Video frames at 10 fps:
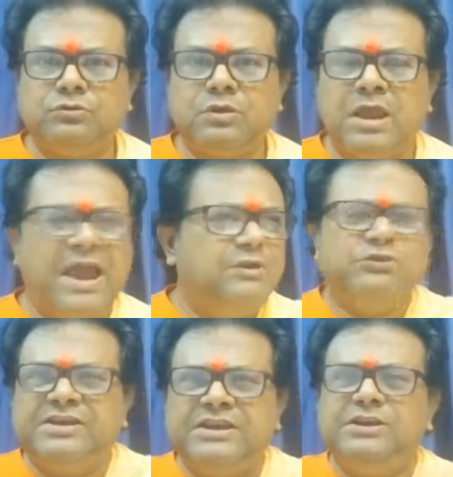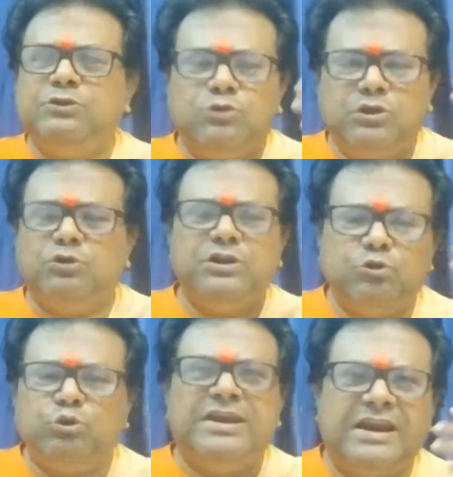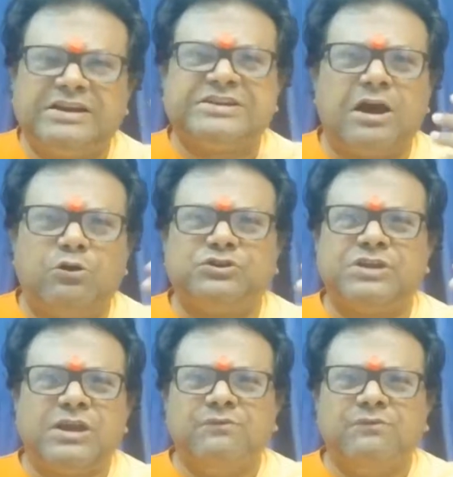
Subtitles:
and you see, you hear sounds,